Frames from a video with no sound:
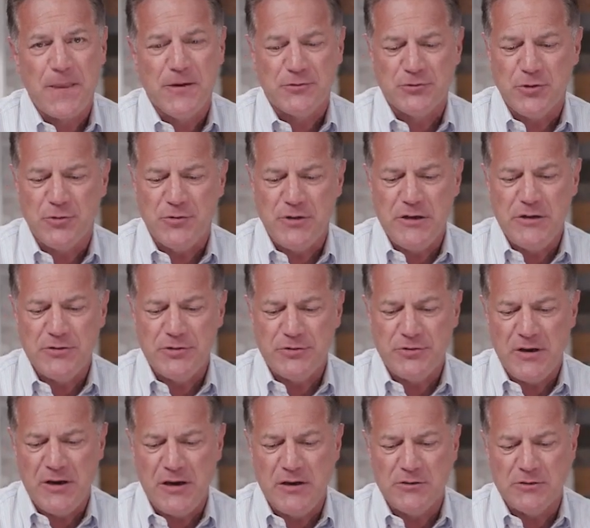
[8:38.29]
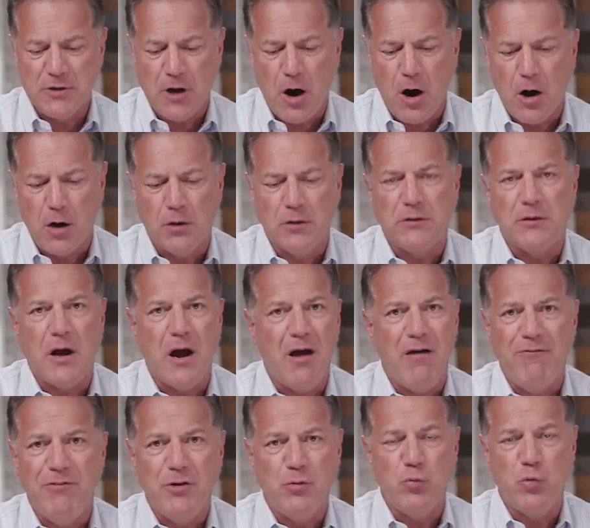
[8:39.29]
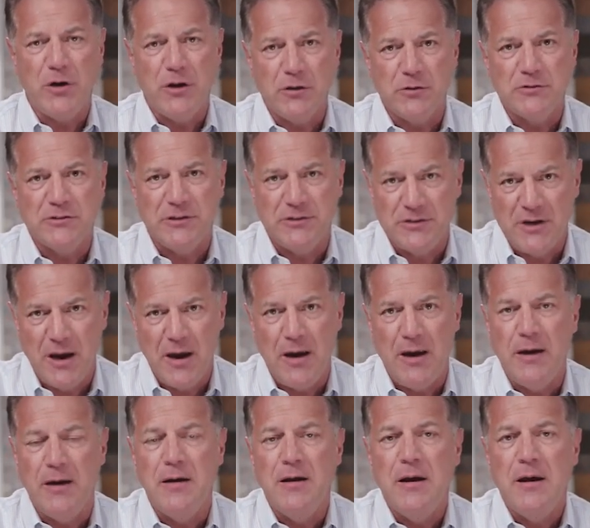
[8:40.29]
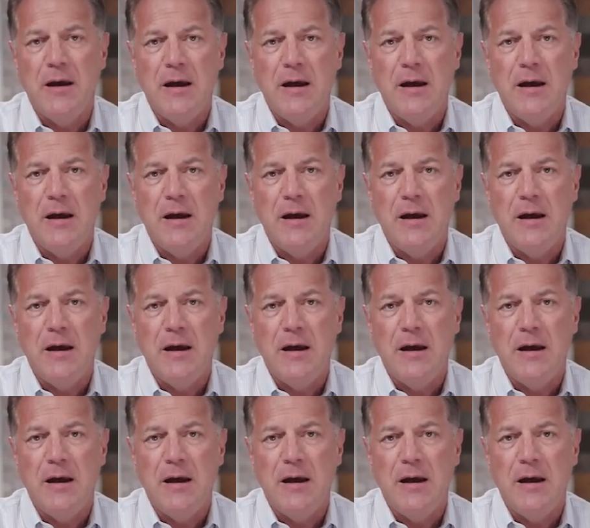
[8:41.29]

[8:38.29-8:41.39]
So these things are alive and well today,